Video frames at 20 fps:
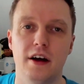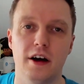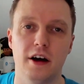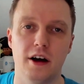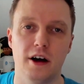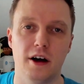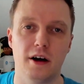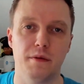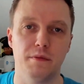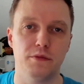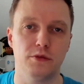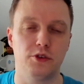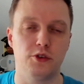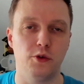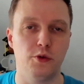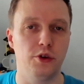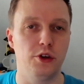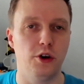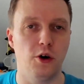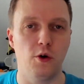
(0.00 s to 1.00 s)
Um, so,
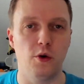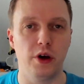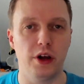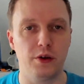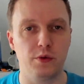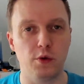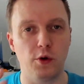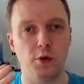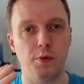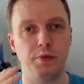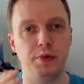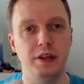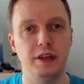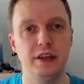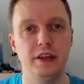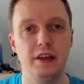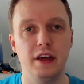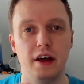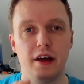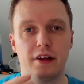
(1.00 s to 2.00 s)
you know, it will
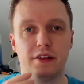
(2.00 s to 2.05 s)
be